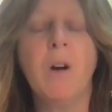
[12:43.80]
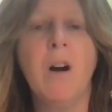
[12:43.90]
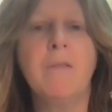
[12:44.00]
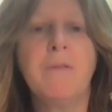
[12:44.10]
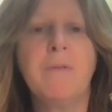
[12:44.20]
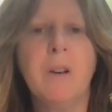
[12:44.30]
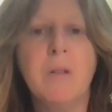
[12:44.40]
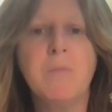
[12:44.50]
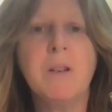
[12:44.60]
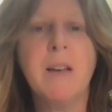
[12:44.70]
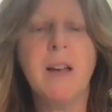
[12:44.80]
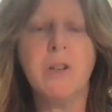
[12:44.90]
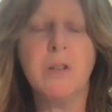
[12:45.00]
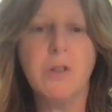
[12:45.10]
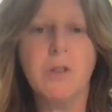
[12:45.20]
of
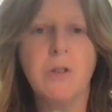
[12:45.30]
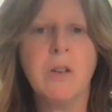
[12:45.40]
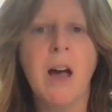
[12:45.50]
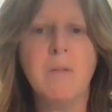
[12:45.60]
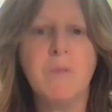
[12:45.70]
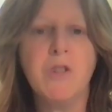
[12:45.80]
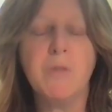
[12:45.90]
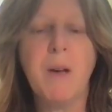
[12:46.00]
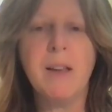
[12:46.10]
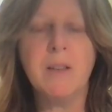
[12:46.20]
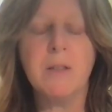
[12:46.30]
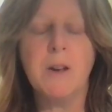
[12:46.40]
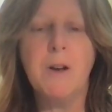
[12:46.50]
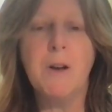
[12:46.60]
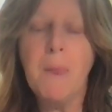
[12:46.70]
limitations to time and space,
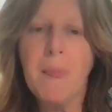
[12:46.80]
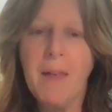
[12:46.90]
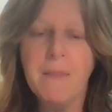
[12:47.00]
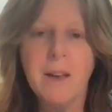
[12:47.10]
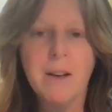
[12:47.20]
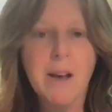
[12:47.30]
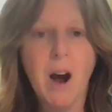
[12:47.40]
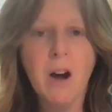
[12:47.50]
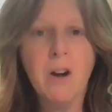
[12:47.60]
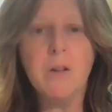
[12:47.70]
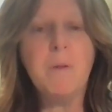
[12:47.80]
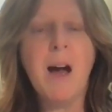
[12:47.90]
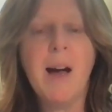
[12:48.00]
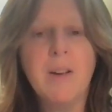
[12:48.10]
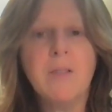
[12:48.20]
and then he
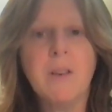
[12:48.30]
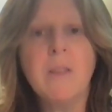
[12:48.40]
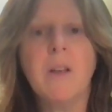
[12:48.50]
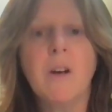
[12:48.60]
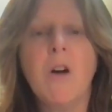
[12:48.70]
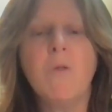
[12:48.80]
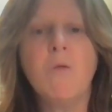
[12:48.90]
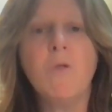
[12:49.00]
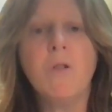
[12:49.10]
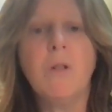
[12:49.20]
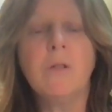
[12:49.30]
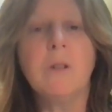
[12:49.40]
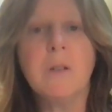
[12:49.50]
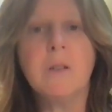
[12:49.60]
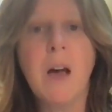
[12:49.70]
occupies in the lower world
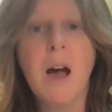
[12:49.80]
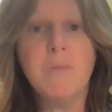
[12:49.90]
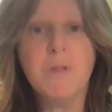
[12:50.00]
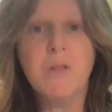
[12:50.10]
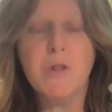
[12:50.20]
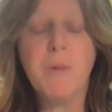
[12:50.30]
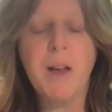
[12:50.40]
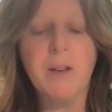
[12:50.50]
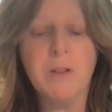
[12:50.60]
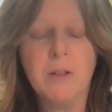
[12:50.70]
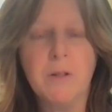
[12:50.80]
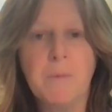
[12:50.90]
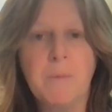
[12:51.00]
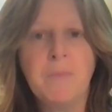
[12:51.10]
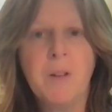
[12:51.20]
time and space.
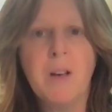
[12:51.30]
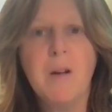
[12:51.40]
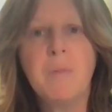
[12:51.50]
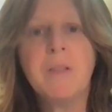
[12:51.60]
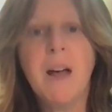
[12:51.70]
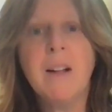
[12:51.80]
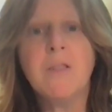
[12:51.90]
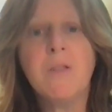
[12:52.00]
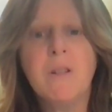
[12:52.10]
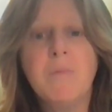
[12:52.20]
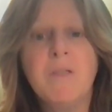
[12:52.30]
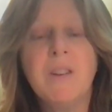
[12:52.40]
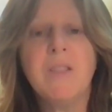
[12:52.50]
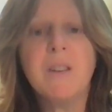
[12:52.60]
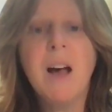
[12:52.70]
But the Alter Rebbe
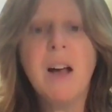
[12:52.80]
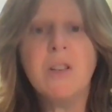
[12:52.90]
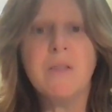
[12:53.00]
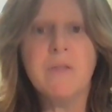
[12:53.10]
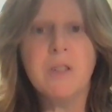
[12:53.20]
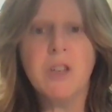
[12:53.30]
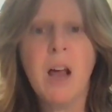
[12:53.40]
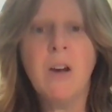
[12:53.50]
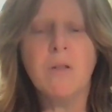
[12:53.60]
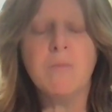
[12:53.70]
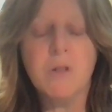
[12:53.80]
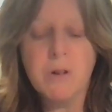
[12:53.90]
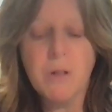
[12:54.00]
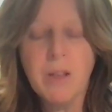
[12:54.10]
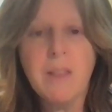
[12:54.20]
says, Chas Ve Shalom,
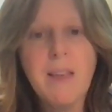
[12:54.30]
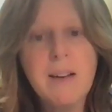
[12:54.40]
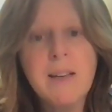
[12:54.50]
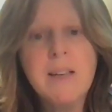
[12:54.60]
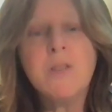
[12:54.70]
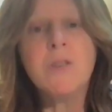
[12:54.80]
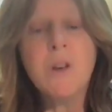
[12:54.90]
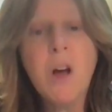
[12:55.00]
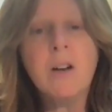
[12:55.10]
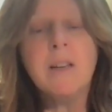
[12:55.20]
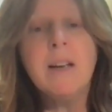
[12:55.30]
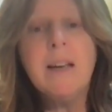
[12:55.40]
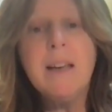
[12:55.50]
to think that he is not